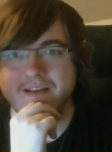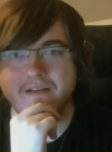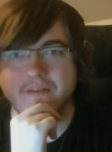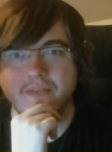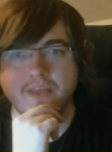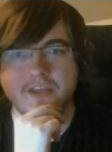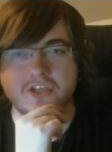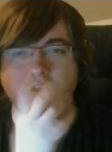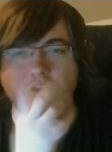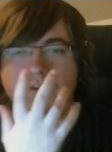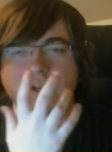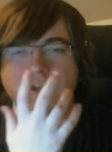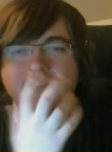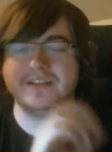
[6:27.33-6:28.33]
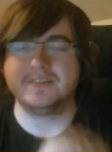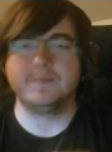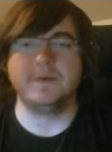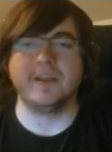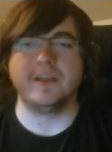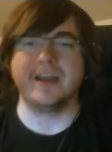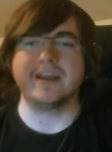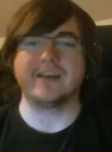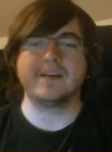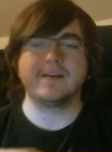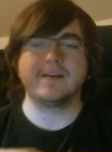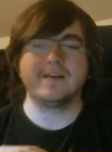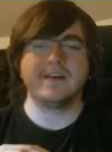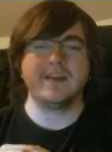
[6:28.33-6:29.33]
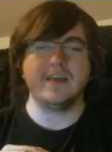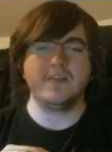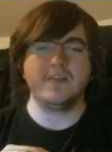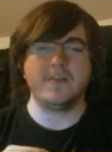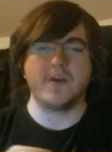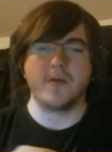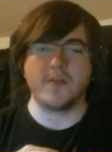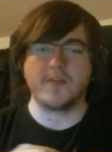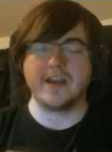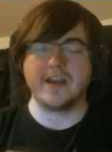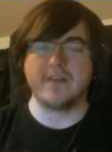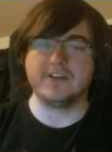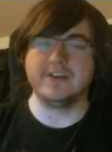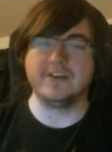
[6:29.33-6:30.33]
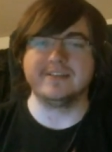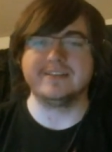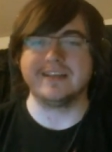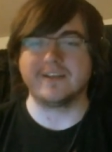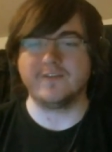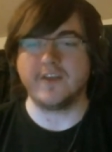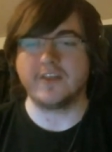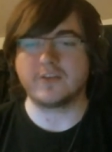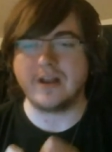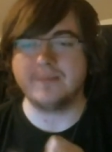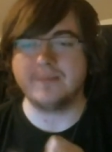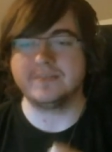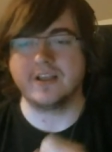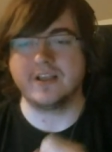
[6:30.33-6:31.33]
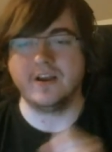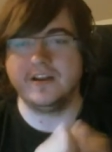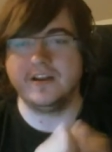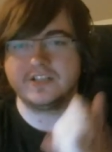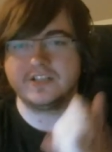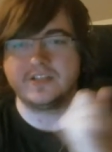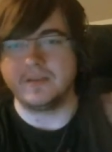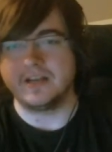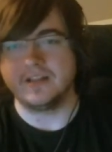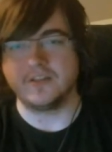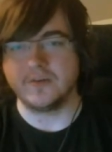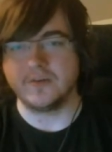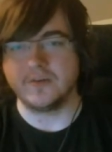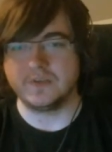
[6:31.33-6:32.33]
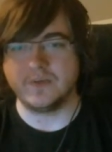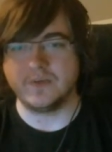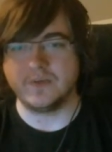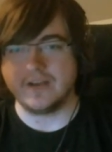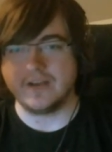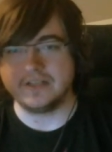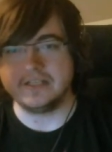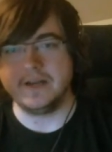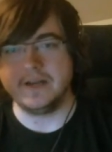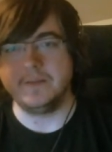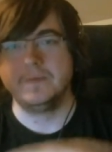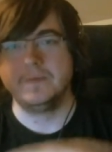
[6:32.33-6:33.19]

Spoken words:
they show guns, but the only thing it ever does is Faith grabs the gun and just immediately throws it away every time.